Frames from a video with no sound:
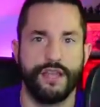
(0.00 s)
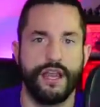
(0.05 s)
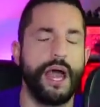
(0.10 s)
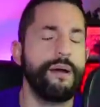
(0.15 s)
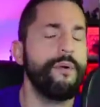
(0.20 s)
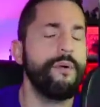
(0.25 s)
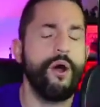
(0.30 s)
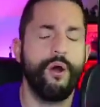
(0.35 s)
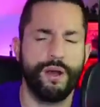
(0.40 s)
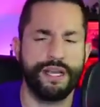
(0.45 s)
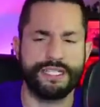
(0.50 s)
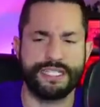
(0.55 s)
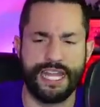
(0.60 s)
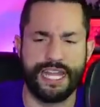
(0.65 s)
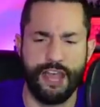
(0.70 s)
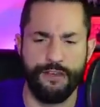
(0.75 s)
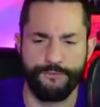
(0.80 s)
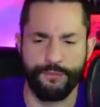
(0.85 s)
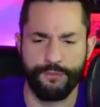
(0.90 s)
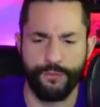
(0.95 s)
I'm always
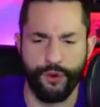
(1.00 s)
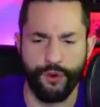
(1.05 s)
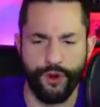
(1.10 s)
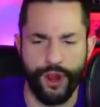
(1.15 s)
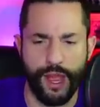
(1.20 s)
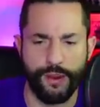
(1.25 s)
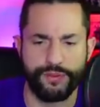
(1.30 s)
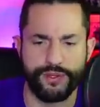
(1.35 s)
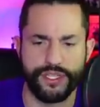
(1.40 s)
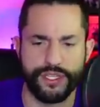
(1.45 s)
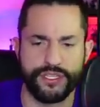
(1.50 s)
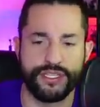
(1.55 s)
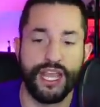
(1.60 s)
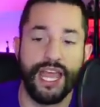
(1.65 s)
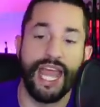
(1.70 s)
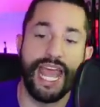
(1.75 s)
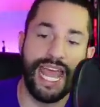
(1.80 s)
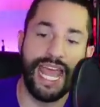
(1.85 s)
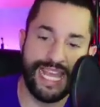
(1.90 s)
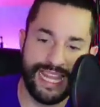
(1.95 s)
down for more options.
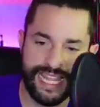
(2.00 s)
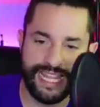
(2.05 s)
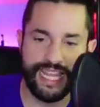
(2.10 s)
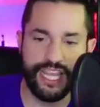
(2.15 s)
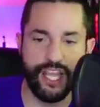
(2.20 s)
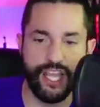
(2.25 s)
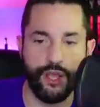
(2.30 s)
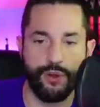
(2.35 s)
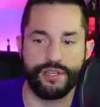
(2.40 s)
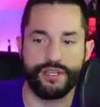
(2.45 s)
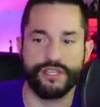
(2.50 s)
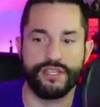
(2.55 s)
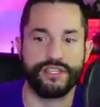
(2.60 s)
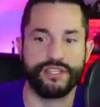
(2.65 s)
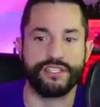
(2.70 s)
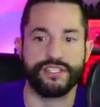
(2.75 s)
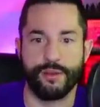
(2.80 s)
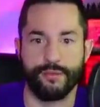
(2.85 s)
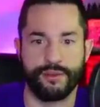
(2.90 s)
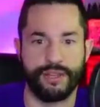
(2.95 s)
And then they go into the
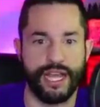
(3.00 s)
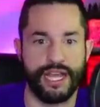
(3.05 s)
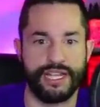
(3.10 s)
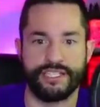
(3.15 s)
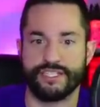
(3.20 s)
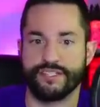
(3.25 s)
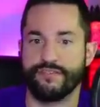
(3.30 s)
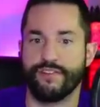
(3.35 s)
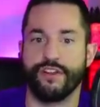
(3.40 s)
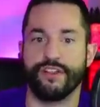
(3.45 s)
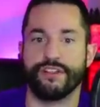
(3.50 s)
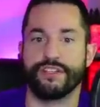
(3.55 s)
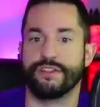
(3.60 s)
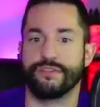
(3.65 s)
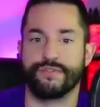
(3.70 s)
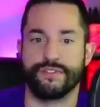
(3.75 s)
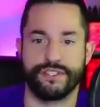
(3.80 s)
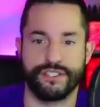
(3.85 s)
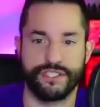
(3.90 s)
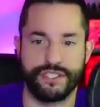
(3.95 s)
subclasses of all the
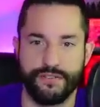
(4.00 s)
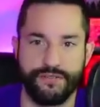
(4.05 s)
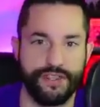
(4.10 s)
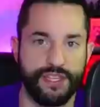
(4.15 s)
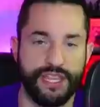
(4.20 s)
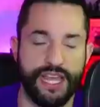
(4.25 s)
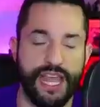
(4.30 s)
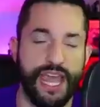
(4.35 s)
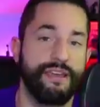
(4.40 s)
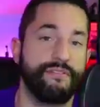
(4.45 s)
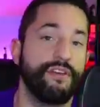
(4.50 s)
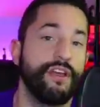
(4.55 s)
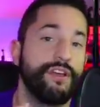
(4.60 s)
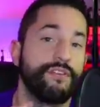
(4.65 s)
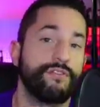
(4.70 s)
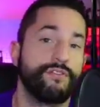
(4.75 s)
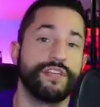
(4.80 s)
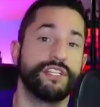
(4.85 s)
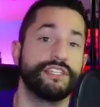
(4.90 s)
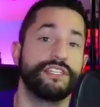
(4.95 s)
different stuff that they have
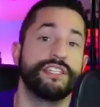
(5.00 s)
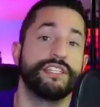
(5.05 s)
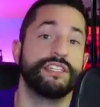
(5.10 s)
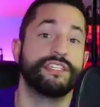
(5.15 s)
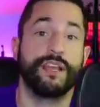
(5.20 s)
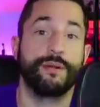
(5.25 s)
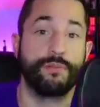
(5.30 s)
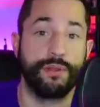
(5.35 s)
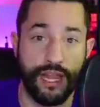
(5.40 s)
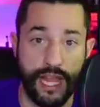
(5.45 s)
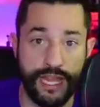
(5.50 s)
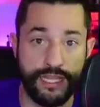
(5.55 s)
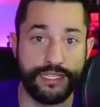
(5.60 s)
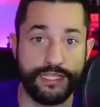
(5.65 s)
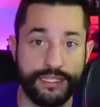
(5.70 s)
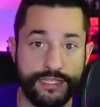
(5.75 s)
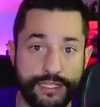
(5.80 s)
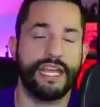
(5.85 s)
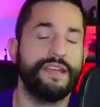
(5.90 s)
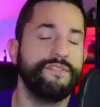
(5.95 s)
for each of these
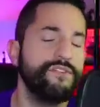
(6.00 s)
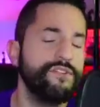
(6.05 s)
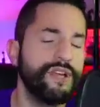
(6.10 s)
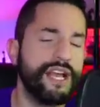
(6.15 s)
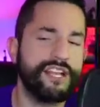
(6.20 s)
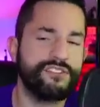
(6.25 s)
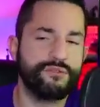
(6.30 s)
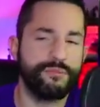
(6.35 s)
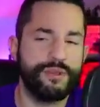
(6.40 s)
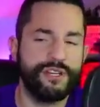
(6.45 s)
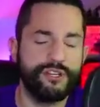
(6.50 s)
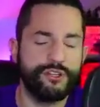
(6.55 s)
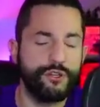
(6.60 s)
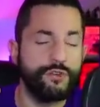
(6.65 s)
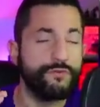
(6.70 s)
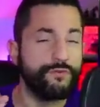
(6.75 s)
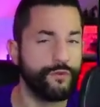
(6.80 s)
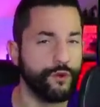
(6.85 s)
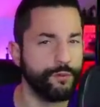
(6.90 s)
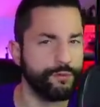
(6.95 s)
subclasses. If you guys want me to
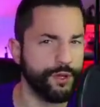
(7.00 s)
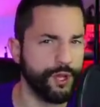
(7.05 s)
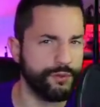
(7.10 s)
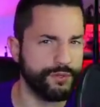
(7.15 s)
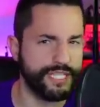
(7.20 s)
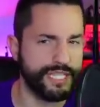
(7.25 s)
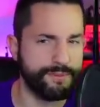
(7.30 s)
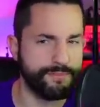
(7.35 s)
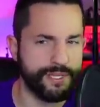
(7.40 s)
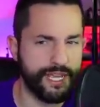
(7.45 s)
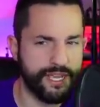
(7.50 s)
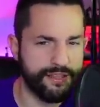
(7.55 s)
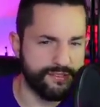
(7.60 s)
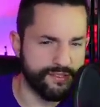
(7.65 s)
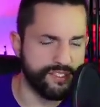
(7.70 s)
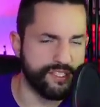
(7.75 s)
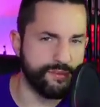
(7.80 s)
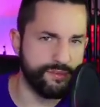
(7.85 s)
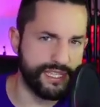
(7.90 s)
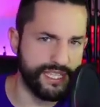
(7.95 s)
do full blown deep dives
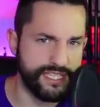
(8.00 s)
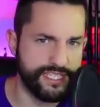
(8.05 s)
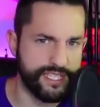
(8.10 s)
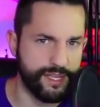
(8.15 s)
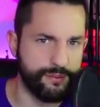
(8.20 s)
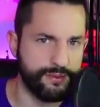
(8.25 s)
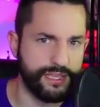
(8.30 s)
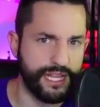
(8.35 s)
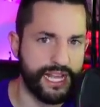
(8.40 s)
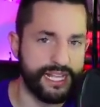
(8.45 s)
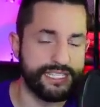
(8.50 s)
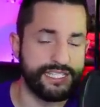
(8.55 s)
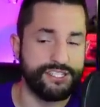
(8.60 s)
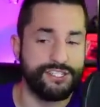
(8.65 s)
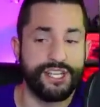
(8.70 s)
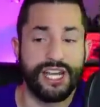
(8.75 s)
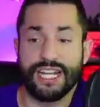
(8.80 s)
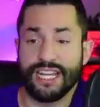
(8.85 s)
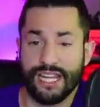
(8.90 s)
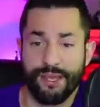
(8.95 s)
on some of these subclasses,
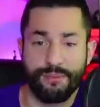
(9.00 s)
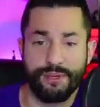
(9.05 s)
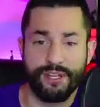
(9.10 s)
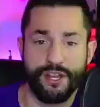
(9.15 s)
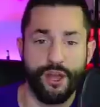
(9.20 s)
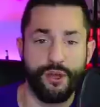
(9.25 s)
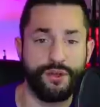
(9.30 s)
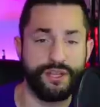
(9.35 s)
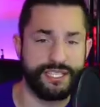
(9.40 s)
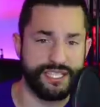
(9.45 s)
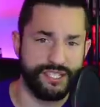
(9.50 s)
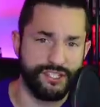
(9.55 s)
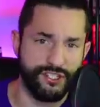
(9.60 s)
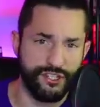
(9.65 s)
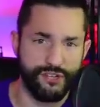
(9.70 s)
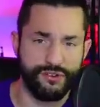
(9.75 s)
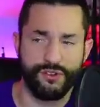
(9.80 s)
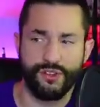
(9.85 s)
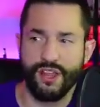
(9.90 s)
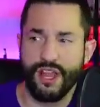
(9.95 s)
you got to let me know because in
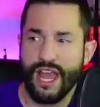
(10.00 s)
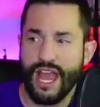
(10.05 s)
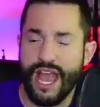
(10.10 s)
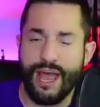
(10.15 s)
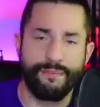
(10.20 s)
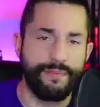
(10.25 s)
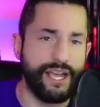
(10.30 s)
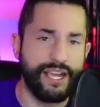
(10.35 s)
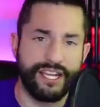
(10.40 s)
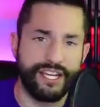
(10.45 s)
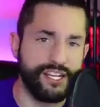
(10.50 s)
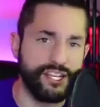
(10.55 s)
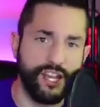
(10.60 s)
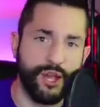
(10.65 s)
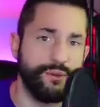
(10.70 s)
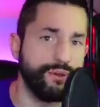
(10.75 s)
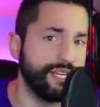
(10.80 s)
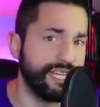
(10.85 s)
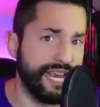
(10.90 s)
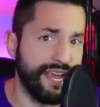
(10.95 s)
general, I'm not going to
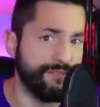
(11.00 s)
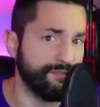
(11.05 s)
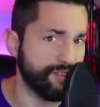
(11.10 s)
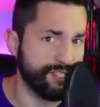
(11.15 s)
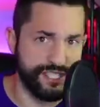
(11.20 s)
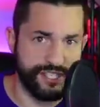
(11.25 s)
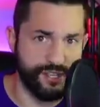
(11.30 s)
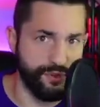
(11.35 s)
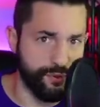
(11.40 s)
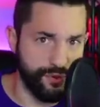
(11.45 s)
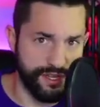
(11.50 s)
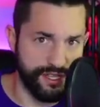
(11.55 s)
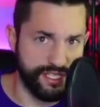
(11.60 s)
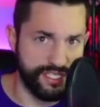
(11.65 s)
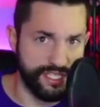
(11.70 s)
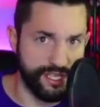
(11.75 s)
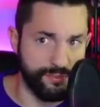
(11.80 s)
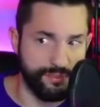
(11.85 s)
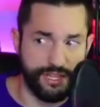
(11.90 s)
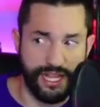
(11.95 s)
go into every single one of
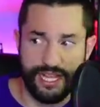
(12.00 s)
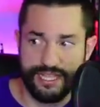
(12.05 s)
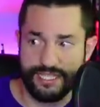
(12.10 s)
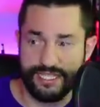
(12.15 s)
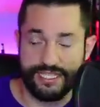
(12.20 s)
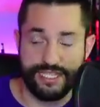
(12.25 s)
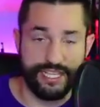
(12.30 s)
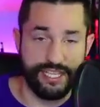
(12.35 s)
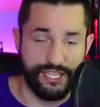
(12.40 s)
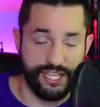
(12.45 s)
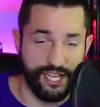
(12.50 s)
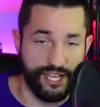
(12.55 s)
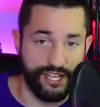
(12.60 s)
these subclasses because